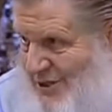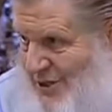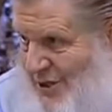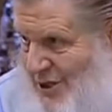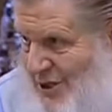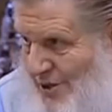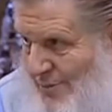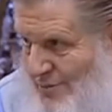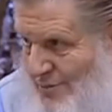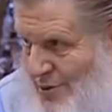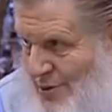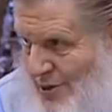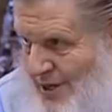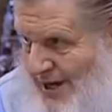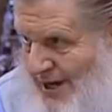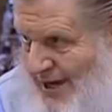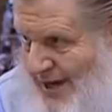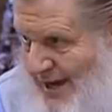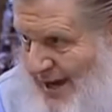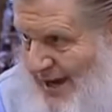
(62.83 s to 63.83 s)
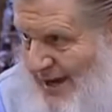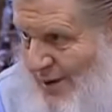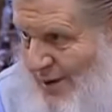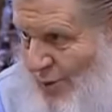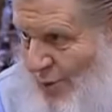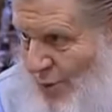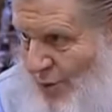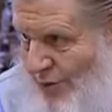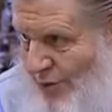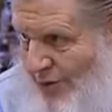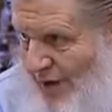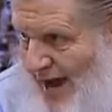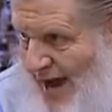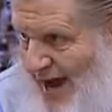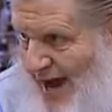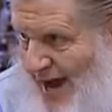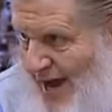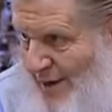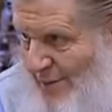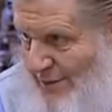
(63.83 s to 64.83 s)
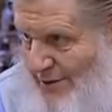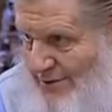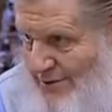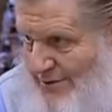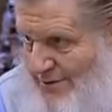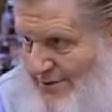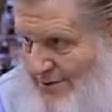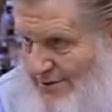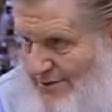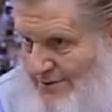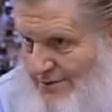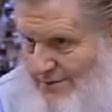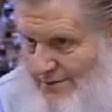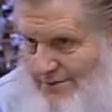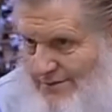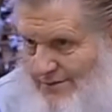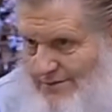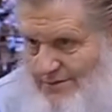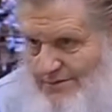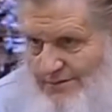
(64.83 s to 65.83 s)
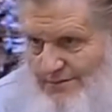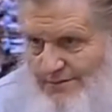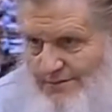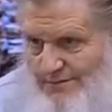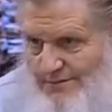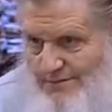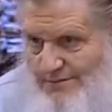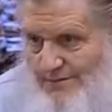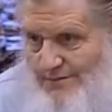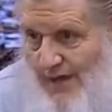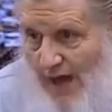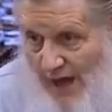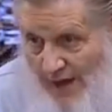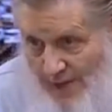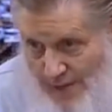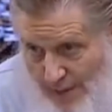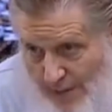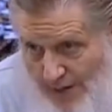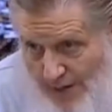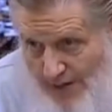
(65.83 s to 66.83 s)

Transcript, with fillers: to communicate with the animals and the